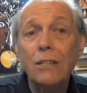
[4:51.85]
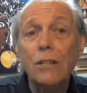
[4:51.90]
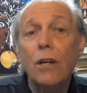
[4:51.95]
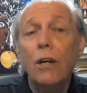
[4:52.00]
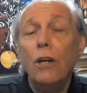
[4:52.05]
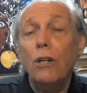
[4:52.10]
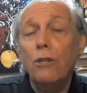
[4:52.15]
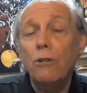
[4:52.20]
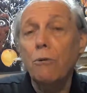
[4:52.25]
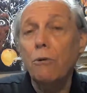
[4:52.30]

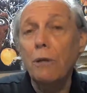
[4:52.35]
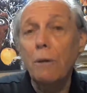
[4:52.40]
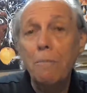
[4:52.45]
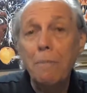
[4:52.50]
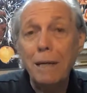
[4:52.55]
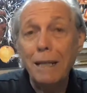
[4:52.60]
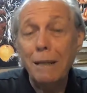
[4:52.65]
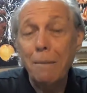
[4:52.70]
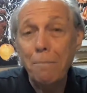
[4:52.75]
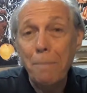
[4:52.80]
Do you want
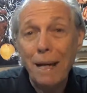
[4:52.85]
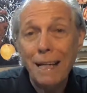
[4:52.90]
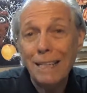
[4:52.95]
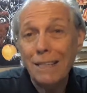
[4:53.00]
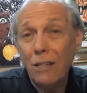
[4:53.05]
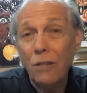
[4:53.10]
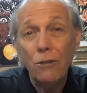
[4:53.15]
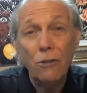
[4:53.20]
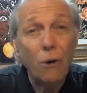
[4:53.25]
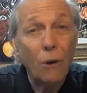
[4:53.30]
to be the
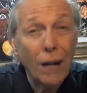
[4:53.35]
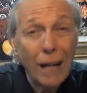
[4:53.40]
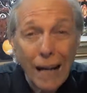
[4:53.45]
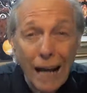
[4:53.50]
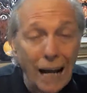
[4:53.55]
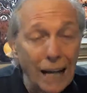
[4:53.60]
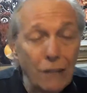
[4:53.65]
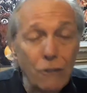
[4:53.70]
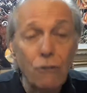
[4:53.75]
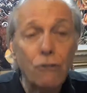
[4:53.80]
best in your
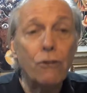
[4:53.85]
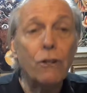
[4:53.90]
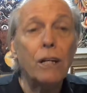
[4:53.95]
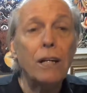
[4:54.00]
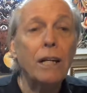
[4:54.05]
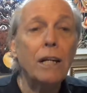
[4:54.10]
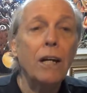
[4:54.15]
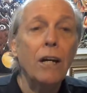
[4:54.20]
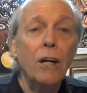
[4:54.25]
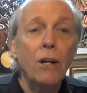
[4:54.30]

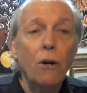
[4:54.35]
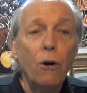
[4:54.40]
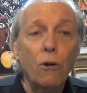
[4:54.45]
country?